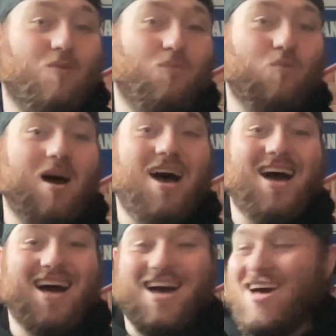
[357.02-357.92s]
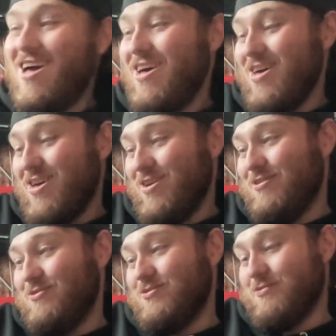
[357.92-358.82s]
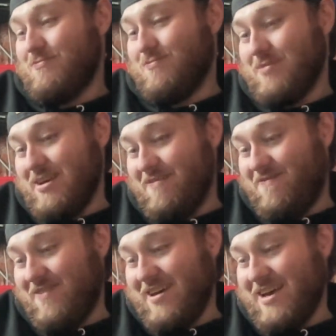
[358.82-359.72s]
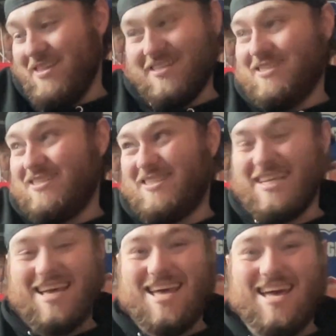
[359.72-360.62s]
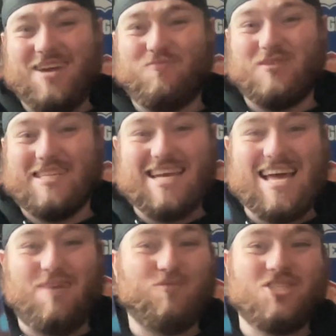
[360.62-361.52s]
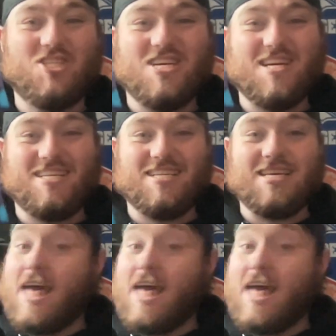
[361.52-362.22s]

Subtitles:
Whoa, my father said when I was younger.